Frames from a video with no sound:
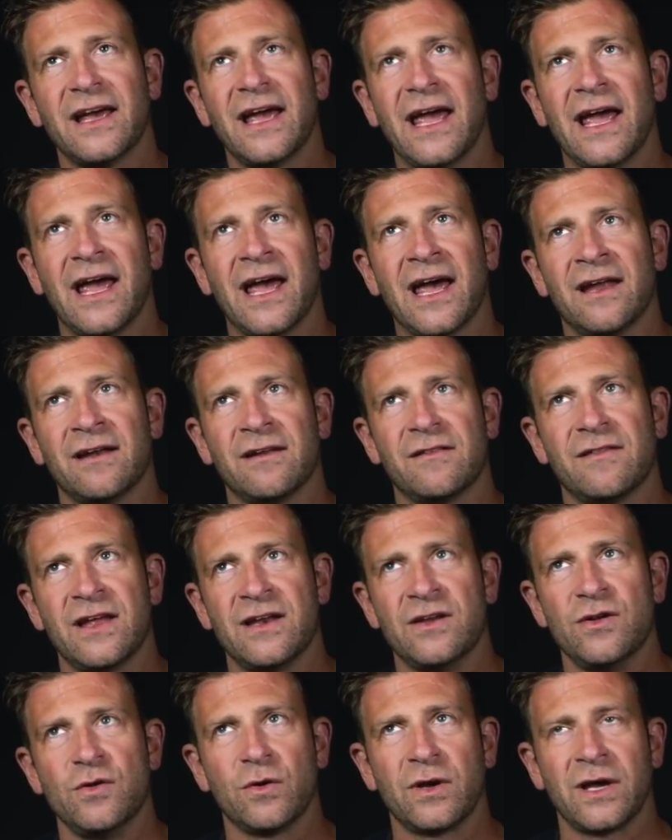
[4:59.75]
and
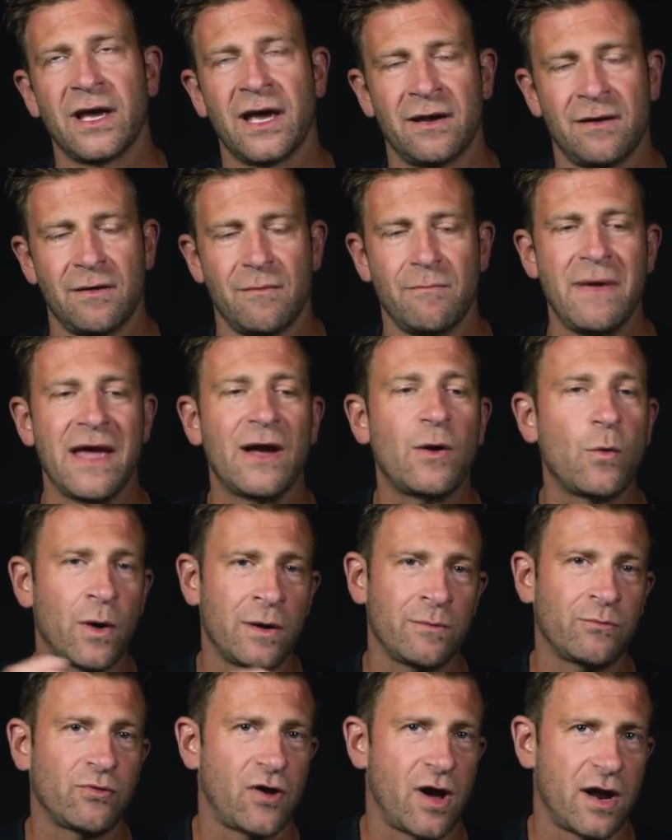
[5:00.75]
then you can make
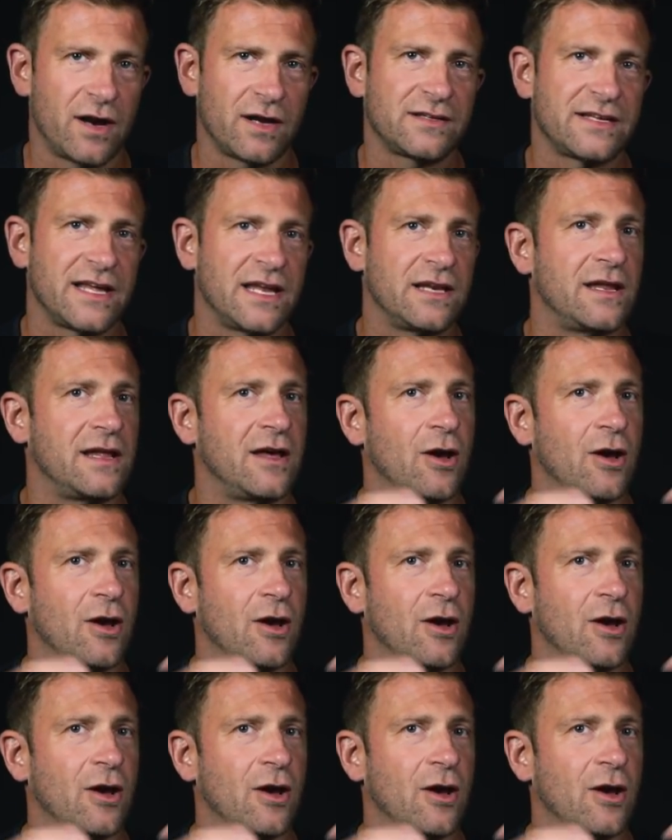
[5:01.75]
one product and